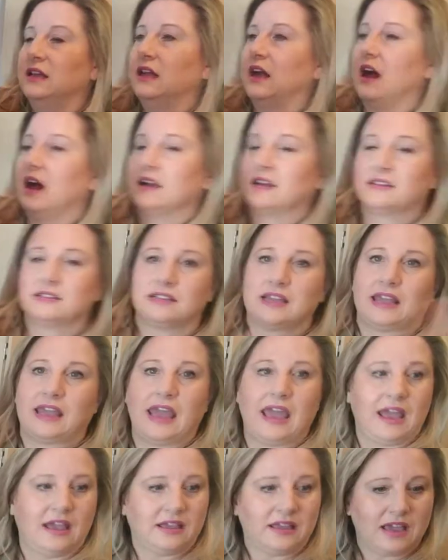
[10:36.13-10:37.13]
because uh, I
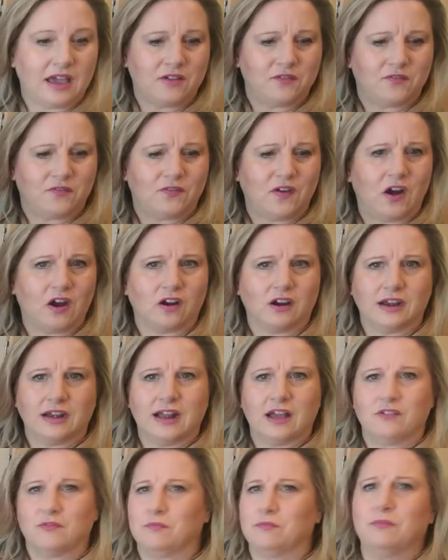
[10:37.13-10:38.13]
can't get far
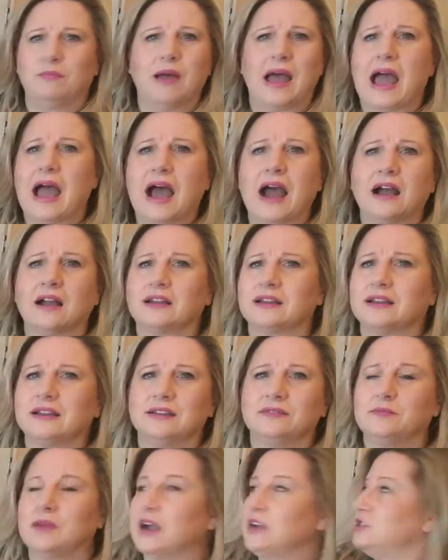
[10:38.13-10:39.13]
enough back.
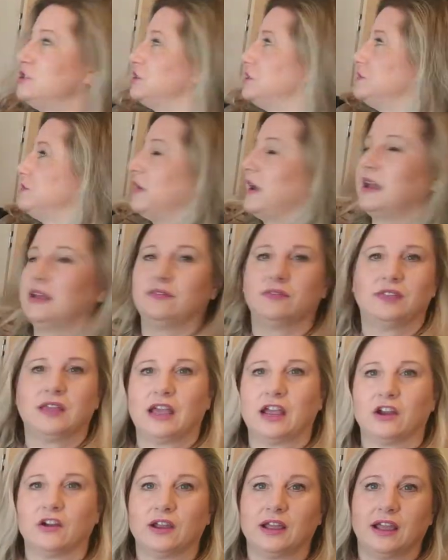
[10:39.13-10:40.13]
I just, my, the
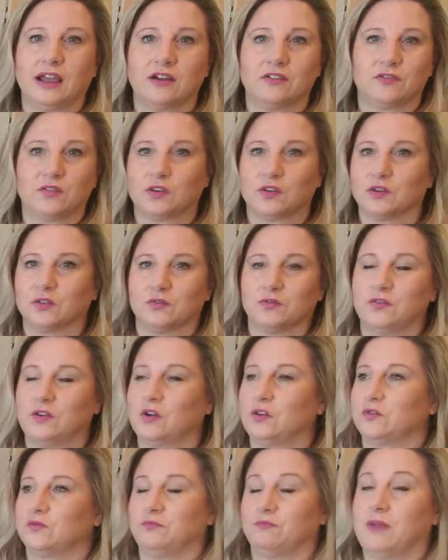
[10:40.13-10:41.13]
area for
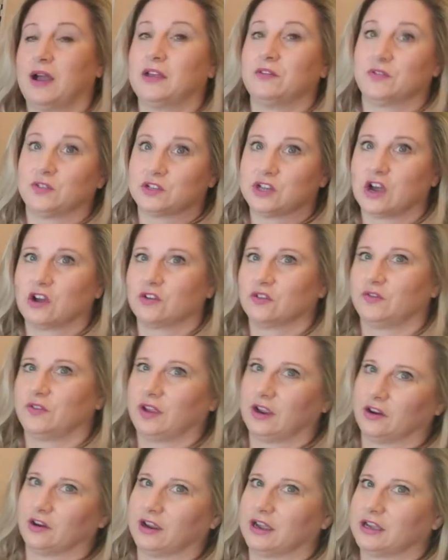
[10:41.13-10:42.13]
pho my photography
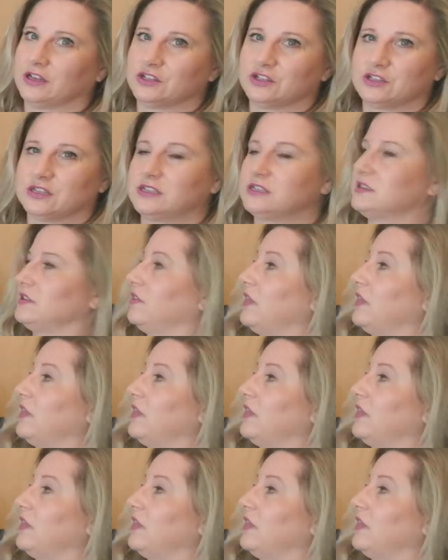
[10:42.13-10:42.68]
area just isn't